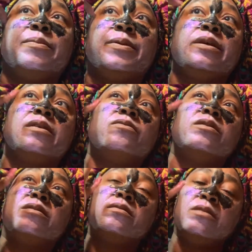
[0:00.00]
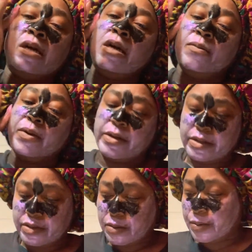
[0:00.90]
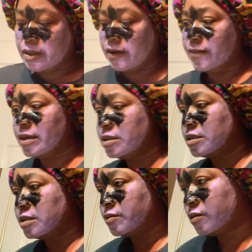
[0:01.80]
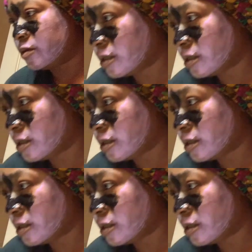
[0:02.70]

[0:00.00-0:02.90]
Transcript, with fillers: peel. Well, I'm going to use a peel off mask. Let's see which one